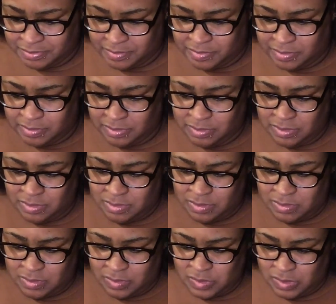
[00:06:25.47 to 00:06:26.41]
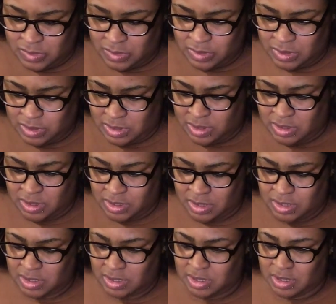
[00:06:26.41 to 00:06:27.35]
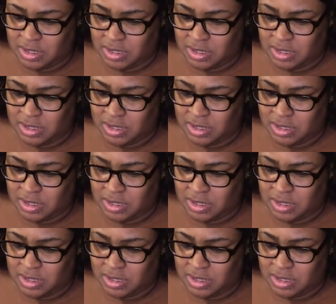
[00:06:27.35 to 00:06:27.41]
(silence)